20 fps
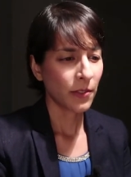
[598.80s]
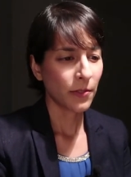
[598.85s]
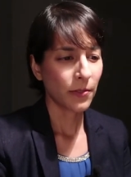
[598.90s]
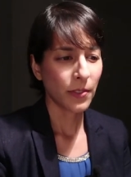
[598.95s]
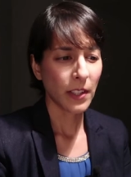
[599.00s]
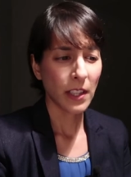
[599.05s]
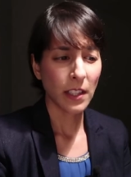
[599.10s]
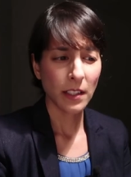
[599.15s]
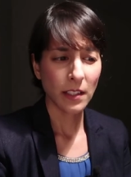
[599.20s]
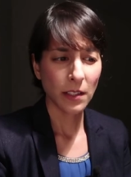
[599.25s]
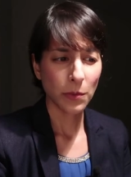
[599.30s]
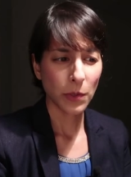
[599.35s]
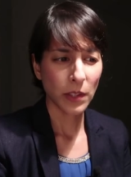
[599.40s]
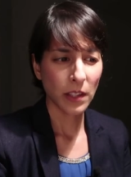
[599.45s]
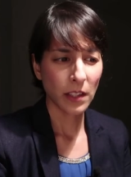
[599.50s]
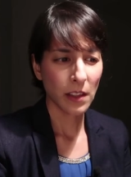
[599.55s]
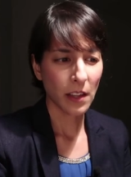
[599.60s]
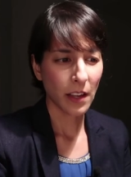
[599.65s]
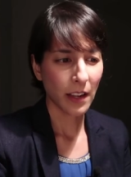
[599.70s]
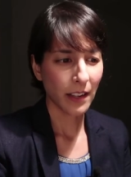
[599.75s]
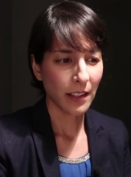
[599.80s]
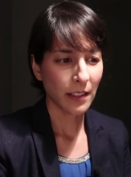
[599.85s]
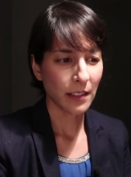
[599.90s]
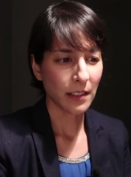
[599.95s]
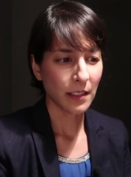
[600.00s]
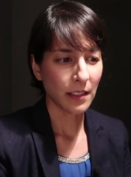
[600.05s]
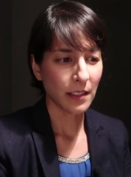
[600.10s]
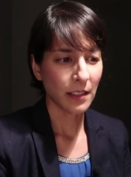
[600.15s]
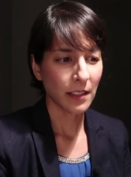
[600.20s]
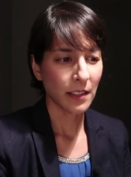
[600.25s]
Fill us with the
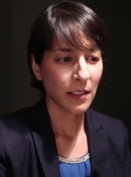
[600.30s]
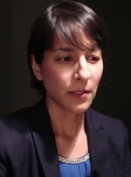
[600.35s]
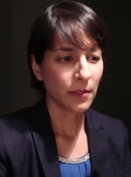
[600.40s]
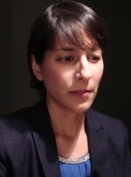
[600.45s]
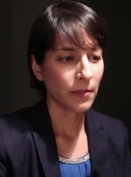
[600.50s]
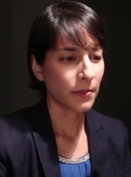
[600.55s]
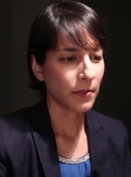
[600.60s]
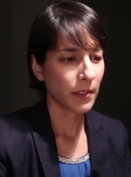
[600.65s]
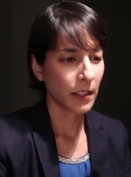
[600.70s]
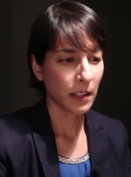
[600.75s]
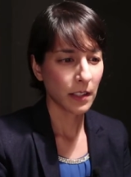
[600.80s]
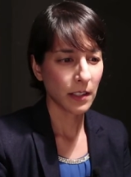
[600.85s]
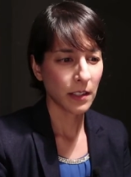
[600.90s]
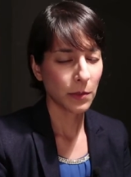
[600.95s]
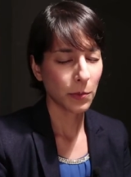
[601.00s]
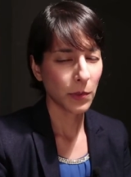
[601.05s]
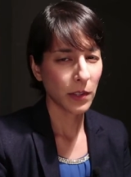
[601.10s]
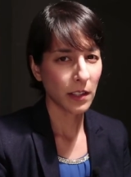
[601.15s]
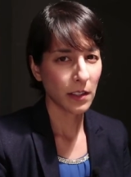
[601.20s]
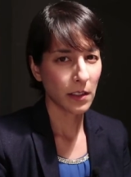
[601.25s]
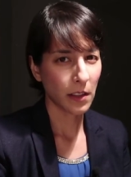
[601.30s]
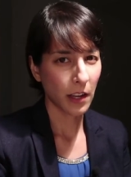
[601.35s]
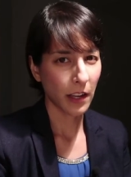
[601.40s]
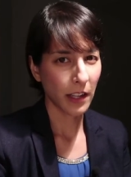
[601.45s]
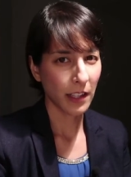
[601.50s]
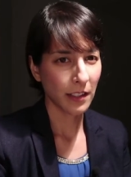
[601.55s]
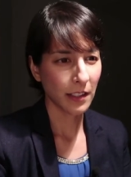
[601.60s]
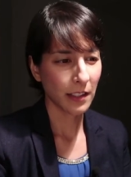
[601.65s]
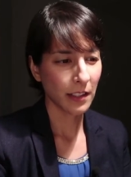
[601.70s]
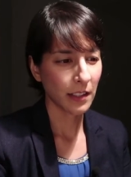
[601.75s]
light, fill us with the
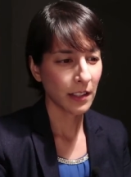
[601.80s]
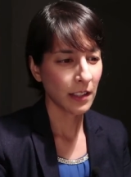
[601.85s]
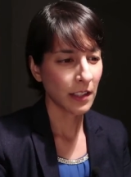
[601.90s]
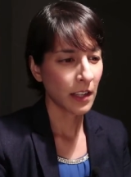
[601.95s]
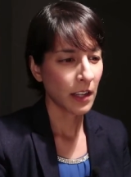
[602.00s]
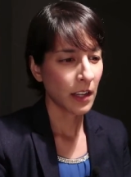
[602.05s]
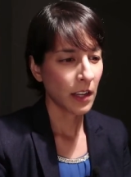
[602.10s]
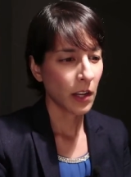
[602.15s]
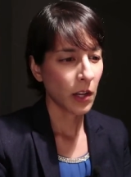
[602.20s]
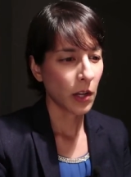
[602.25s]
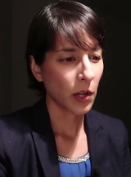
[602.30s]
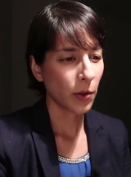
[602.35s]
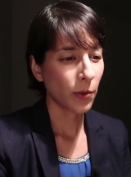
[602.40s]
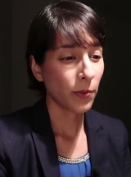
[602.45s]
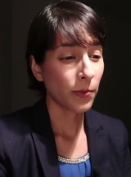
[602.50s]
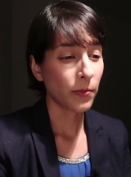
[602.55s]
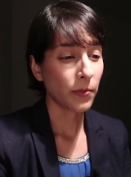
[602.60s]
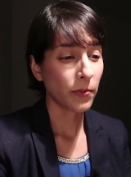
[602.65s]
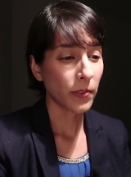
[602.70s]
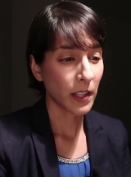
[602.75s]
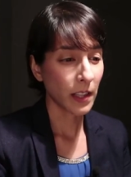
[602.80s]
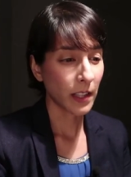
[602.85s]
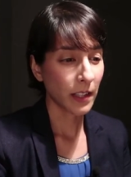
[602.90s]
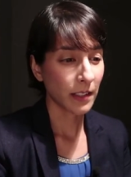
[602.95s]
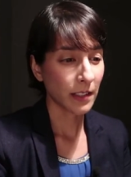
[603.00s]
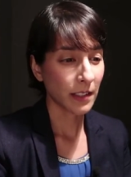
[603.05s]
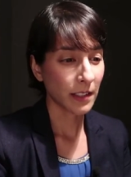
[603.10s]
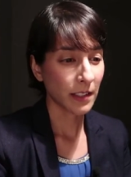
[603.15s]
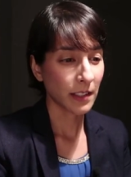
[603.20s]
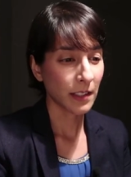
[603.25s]
light. Oh, fill
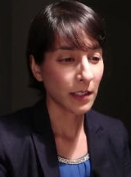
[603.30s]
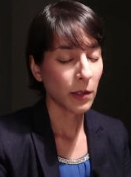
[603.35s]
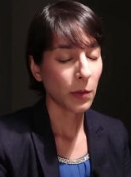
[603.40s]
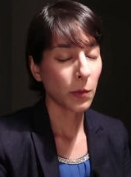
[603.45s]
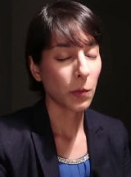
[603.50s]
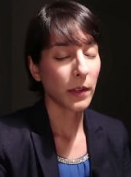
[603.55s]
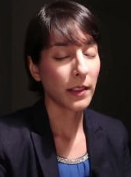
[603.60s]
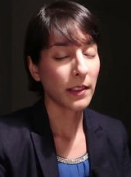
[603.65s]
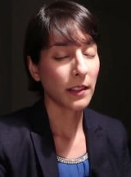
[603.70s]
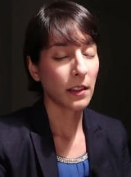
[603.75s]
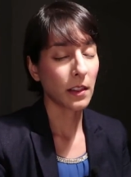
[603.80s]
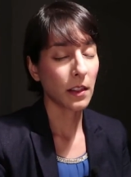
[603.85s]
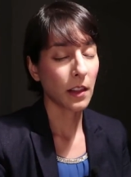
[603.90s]
us with the